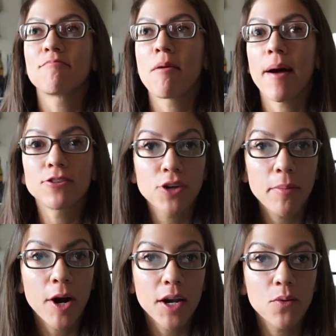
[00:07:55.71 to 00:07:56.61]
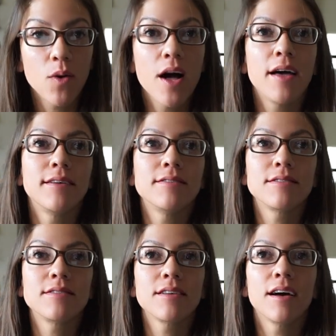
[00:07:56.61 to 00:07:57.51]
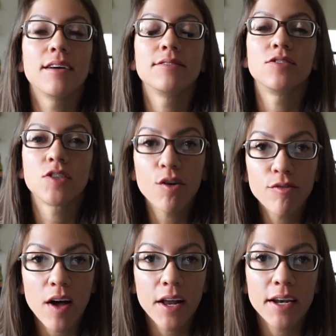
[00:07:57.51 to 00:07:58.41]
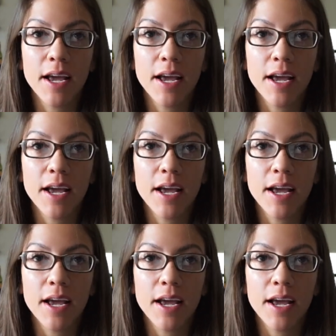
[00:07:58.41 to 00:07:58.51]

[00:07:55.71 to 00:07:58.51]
My bachelorette party was so fun.